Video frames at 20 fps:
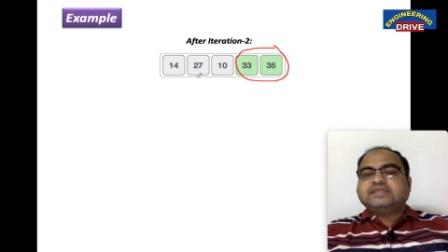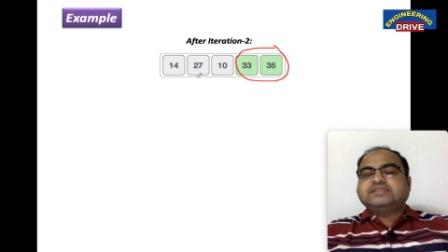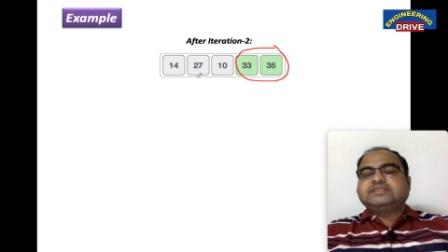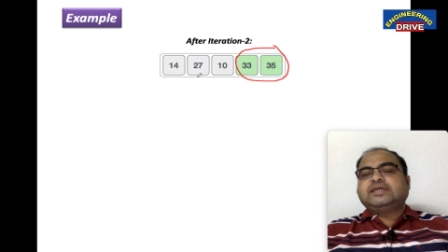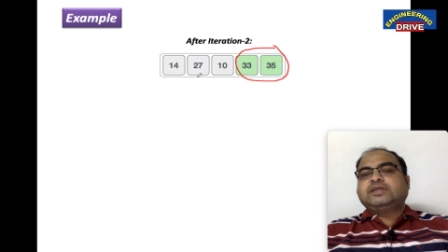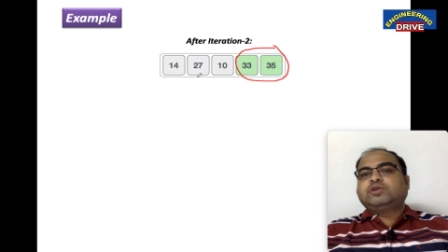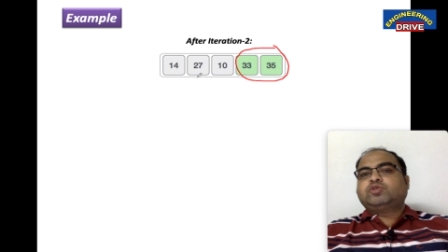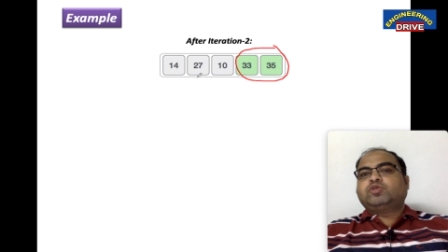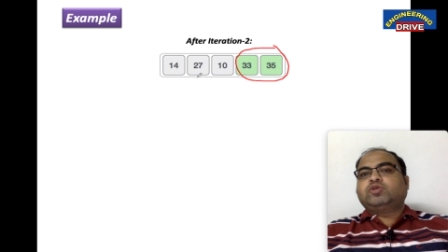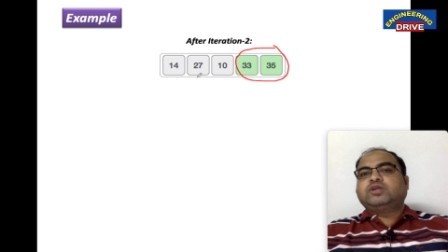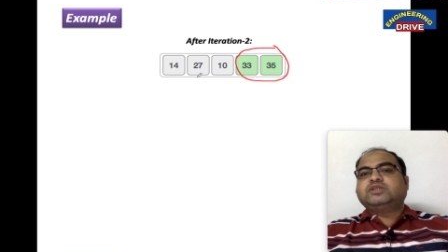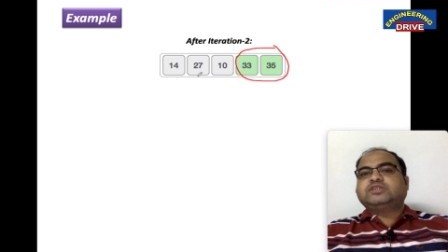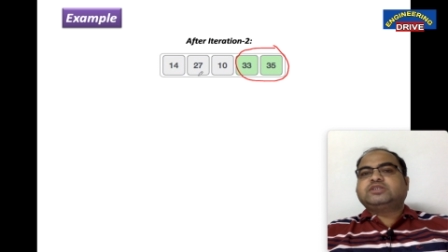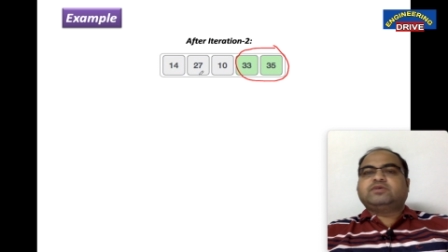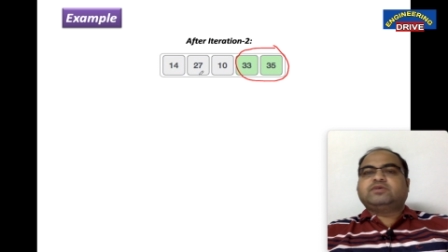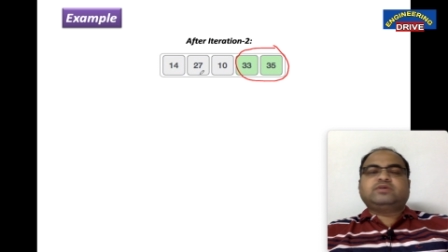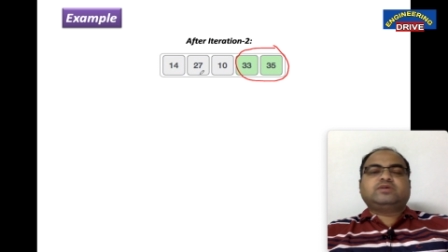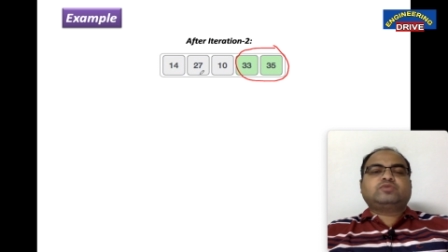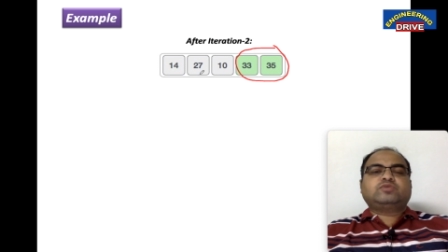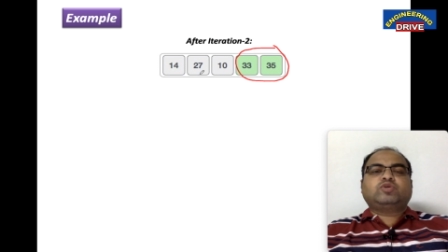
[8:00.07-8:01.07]
than
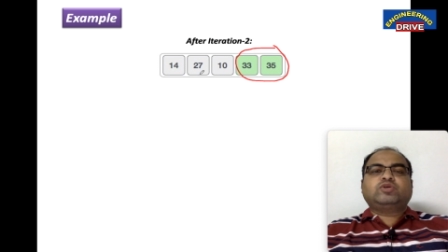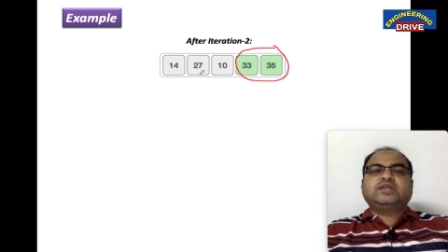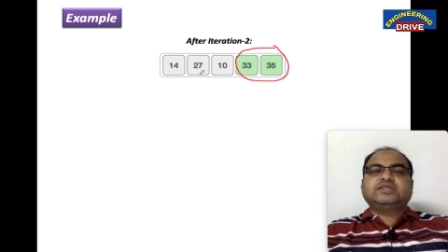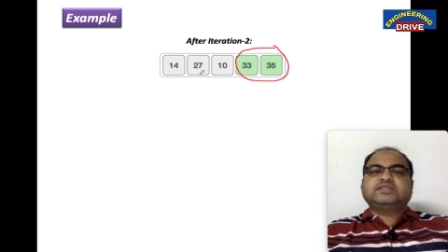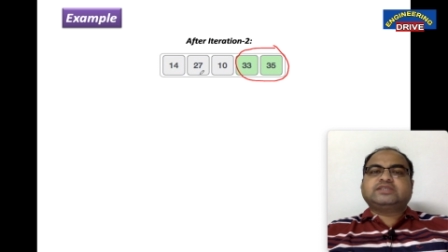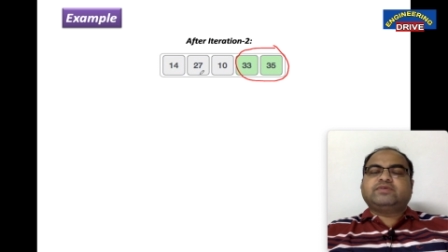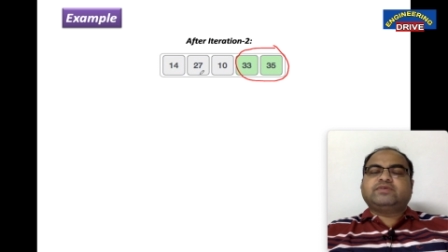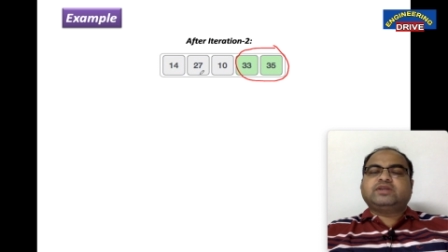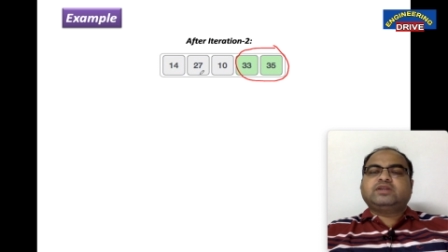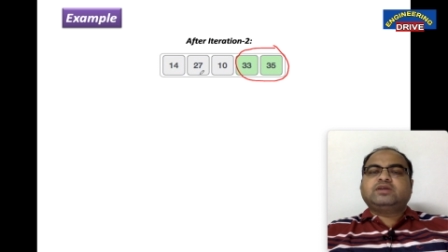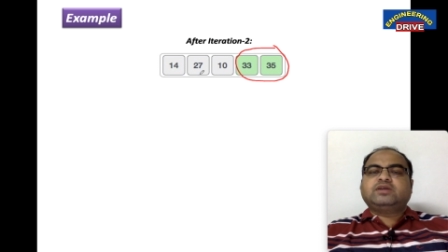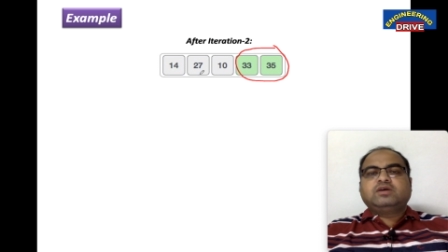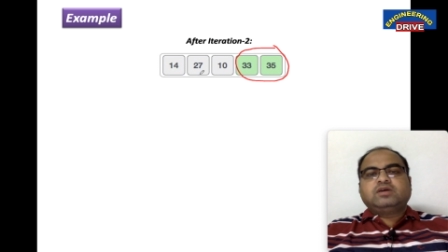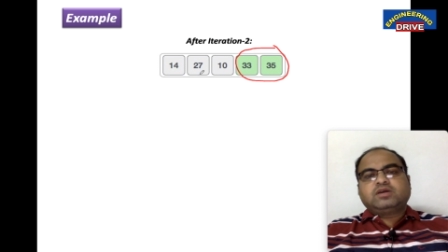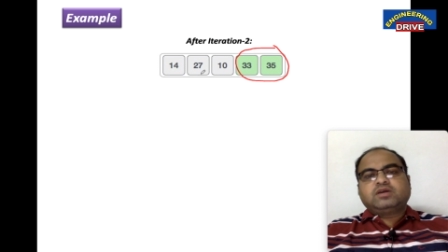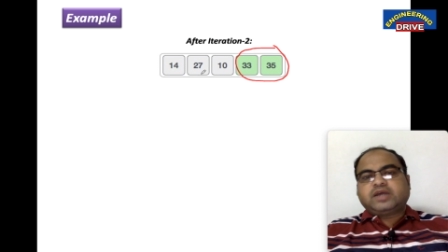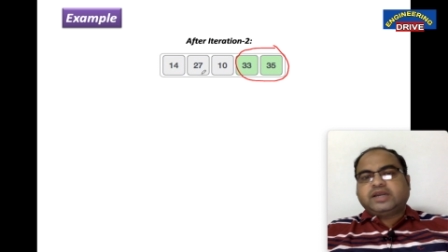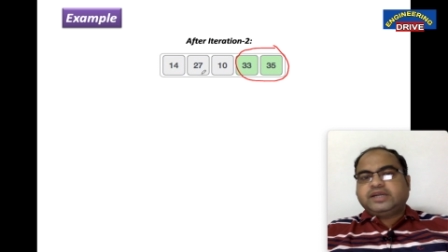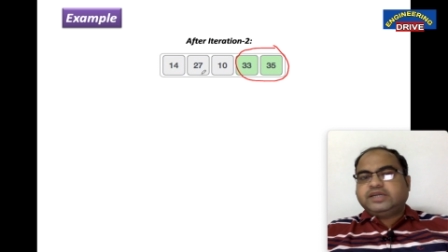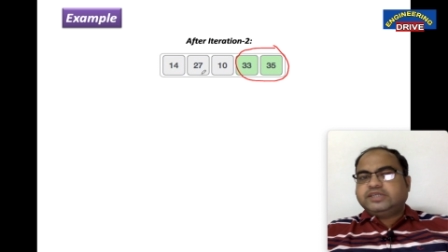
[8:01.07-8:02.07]
27
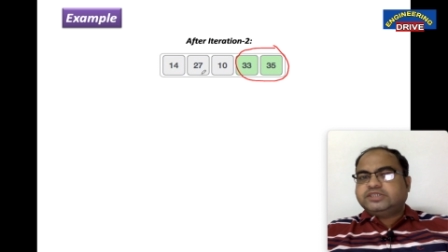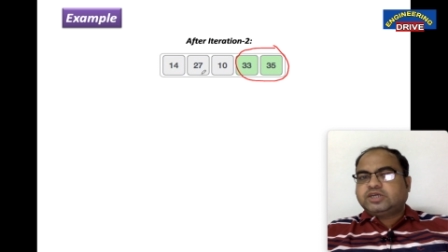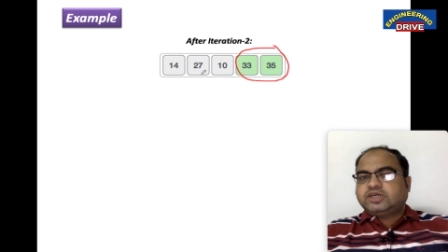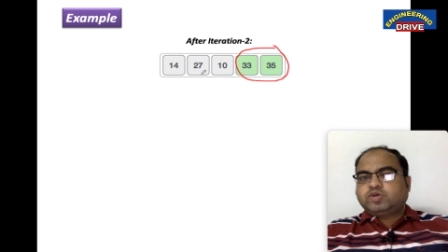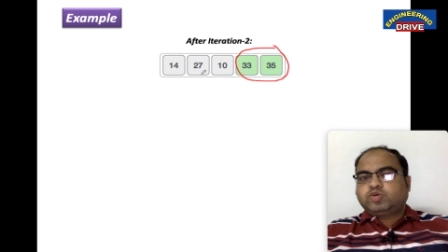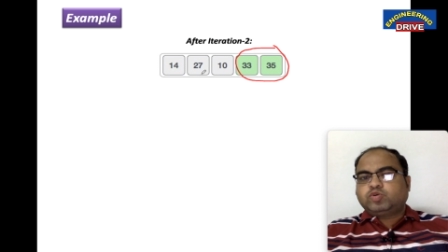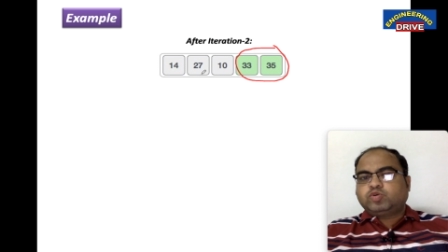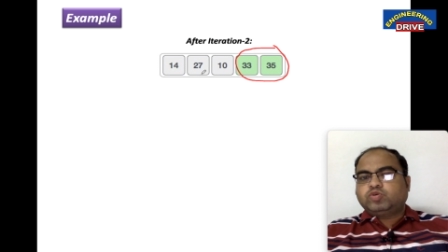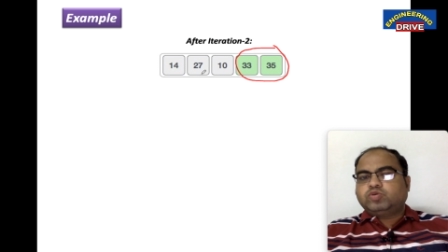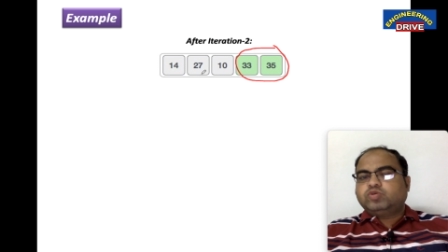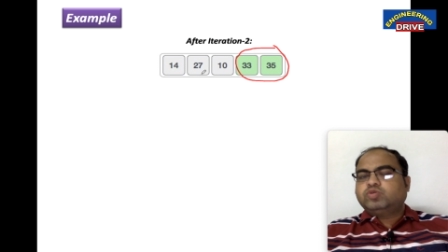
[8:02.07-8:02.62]
condition true